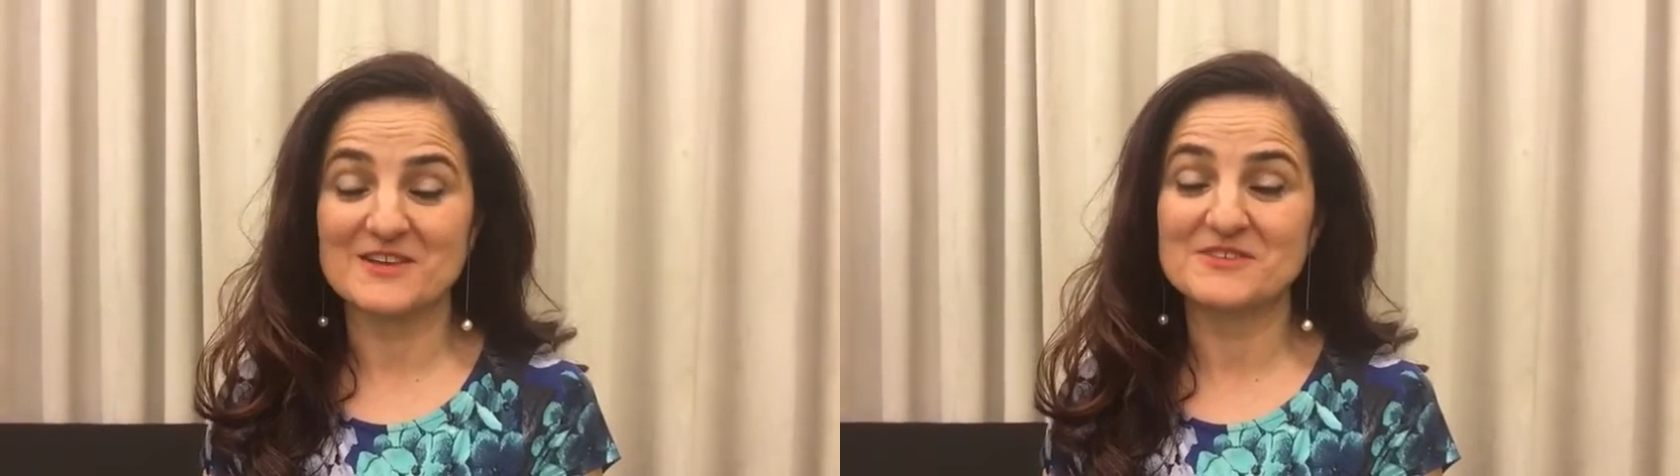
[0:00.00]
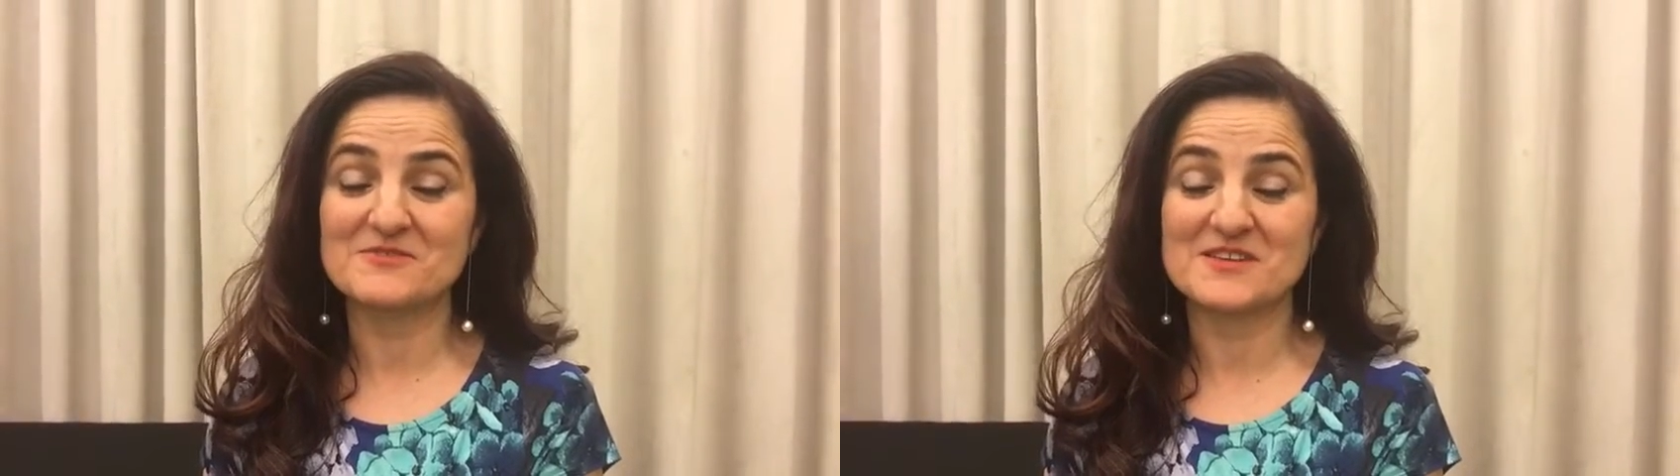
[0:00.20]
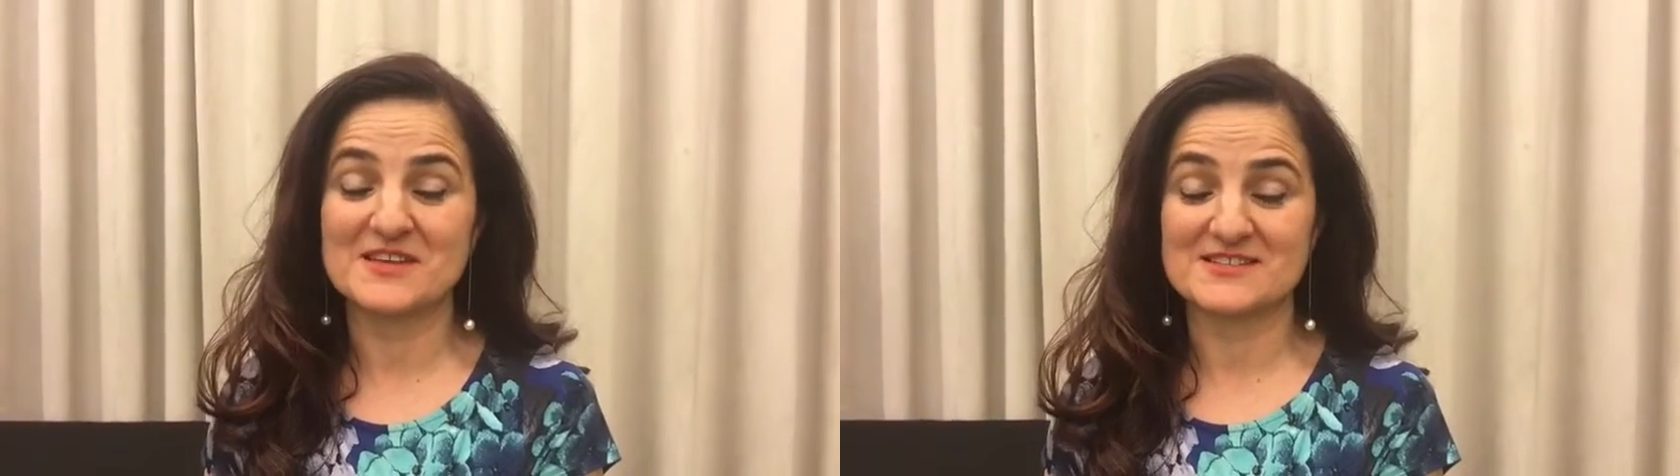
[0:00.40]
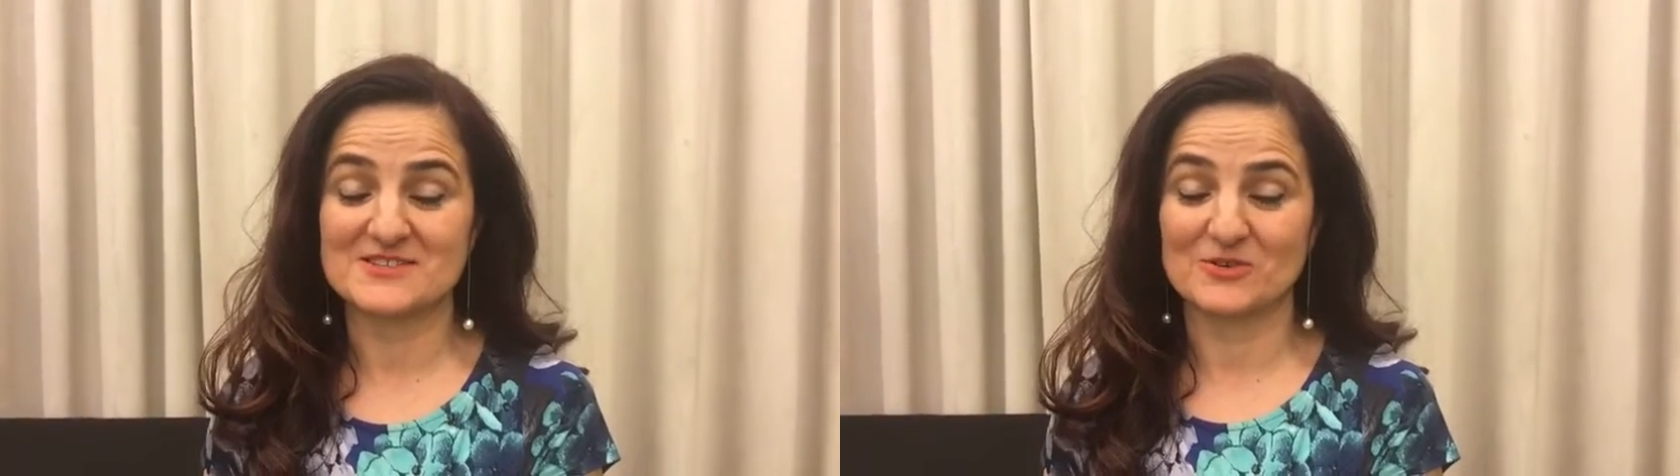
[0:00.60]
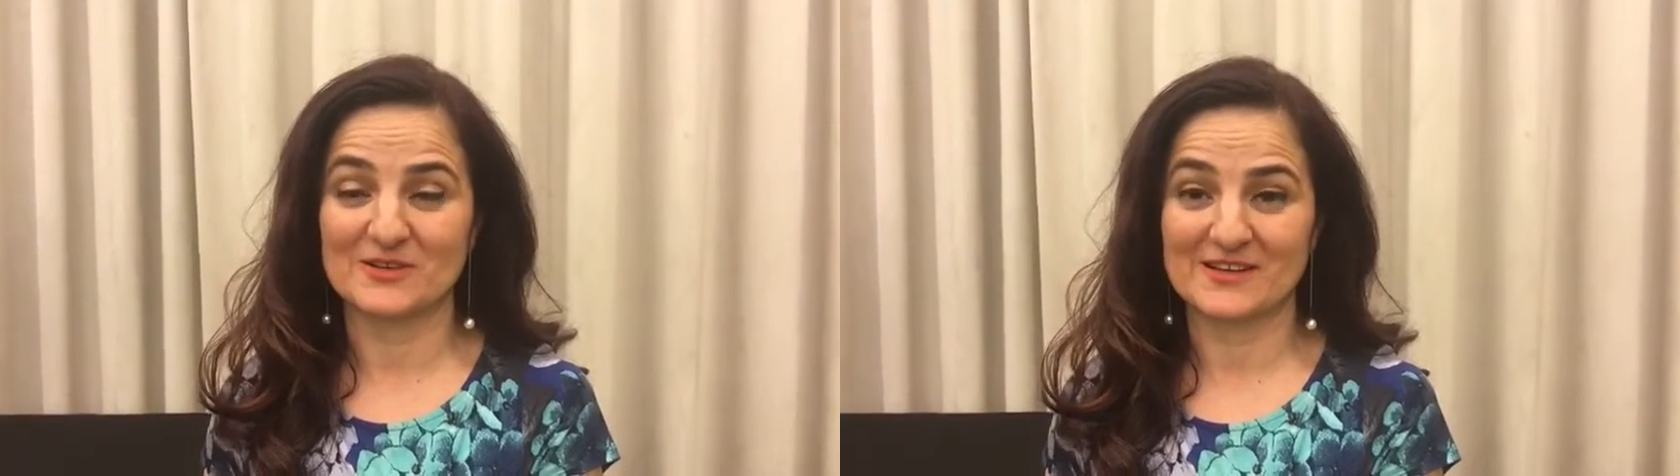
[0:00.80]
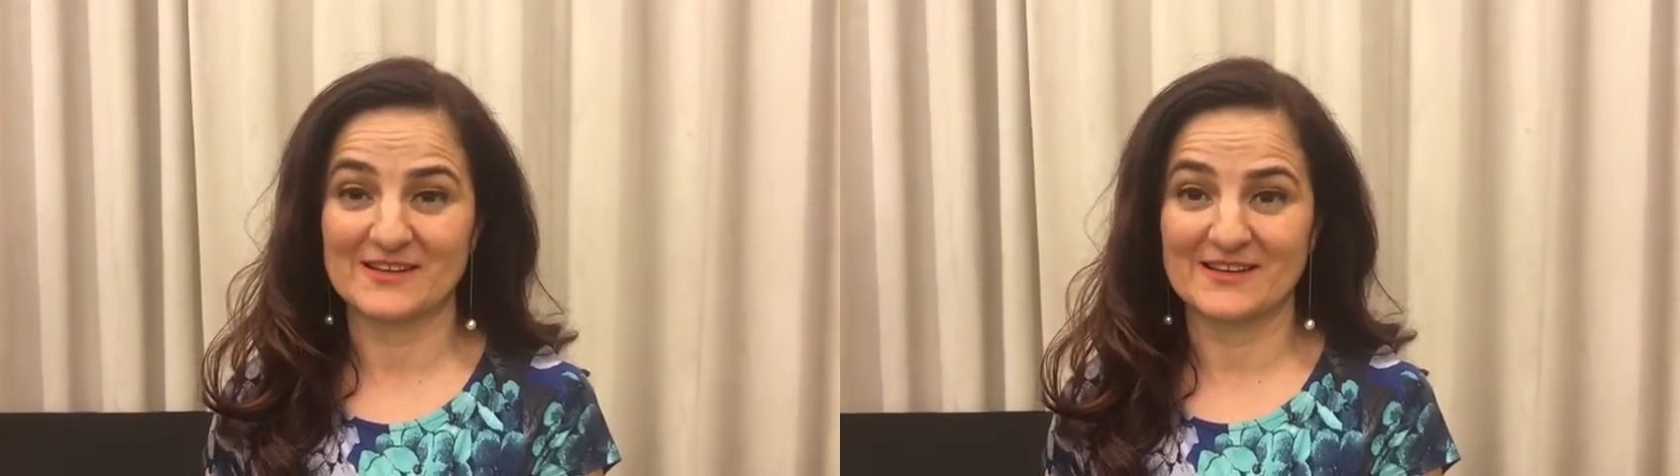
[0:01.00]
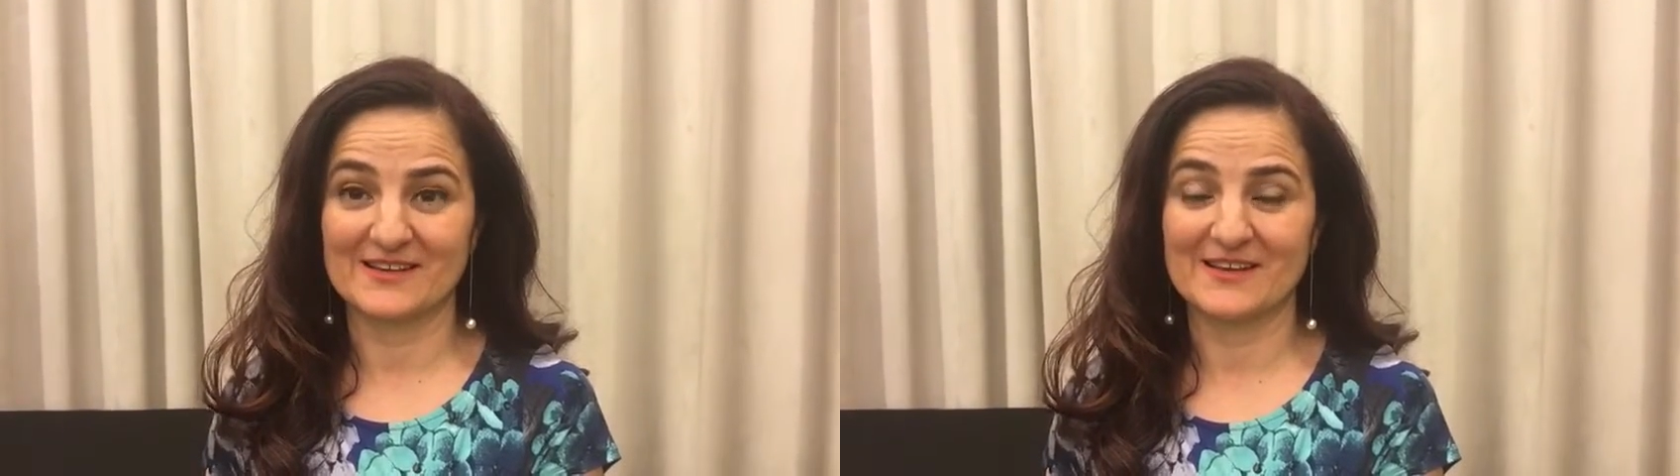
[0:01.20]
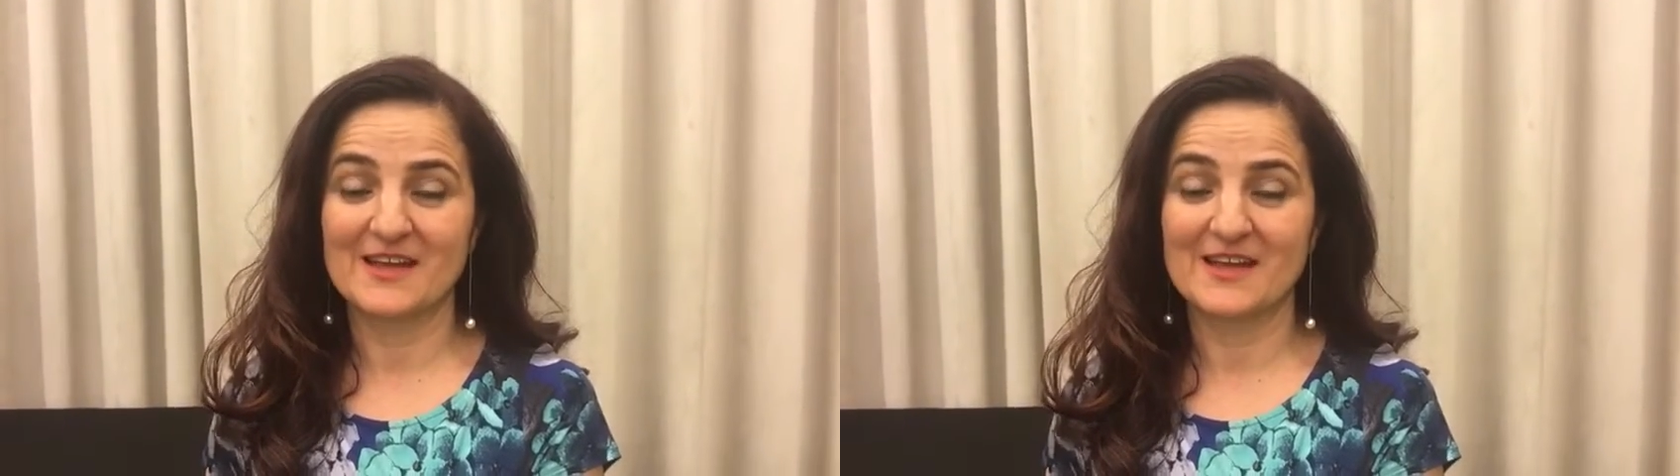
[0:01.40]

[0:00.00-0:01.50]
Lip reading: How did we get so lucky?